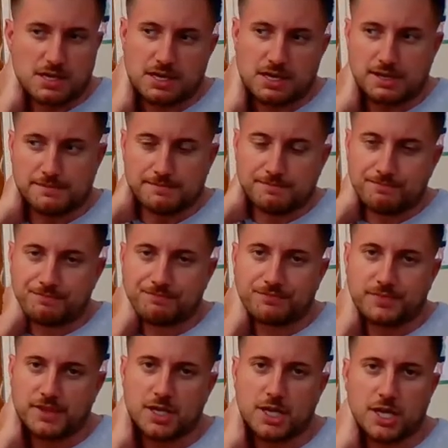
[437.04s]

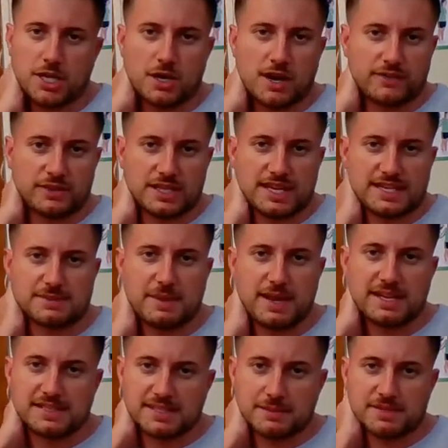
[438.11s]
you don't have a lot of
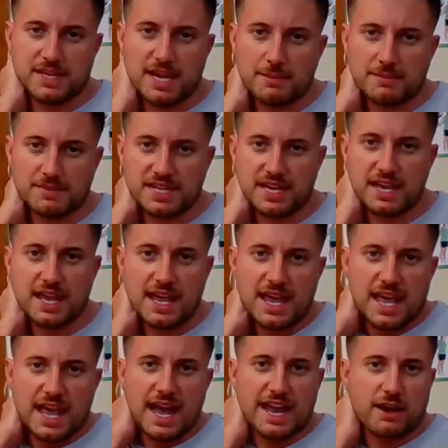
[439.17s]
space sometimes
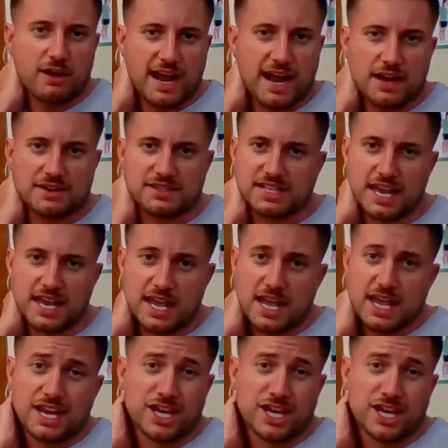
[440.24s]
at your house.